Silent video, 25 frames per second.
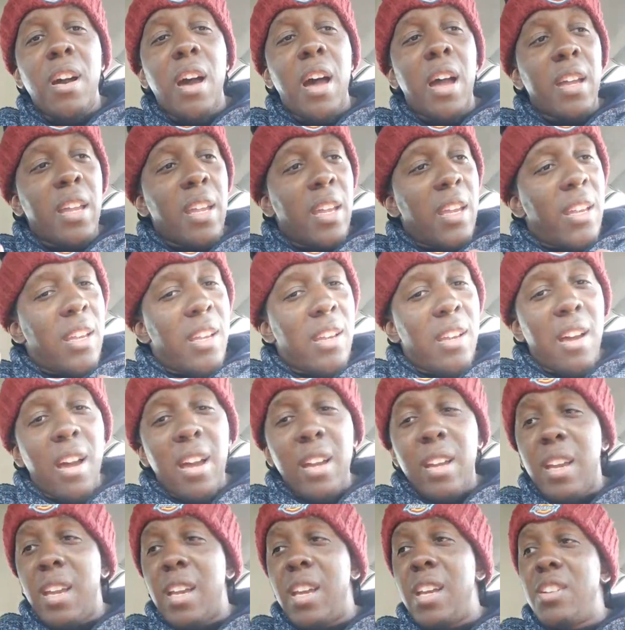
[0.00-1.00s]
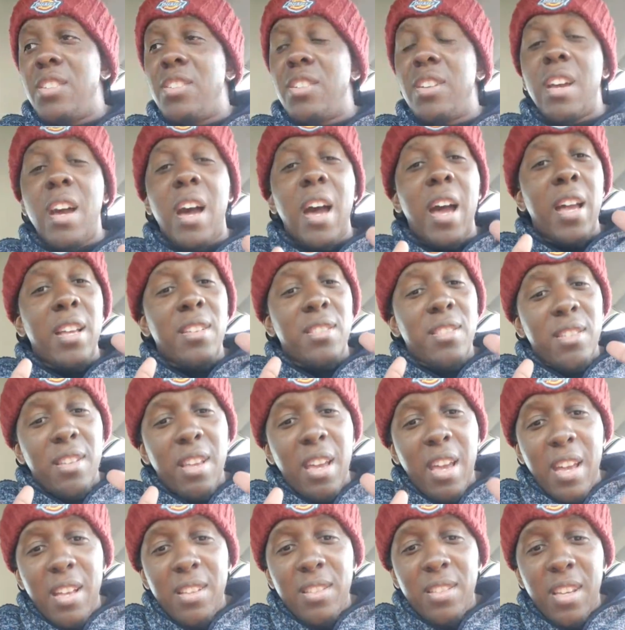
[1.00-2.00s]
I can get you guys the
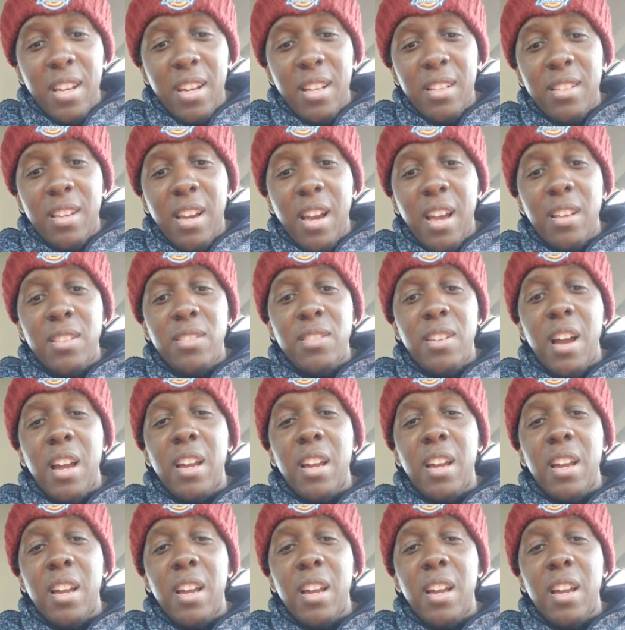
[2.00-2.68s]
hand sanitizer.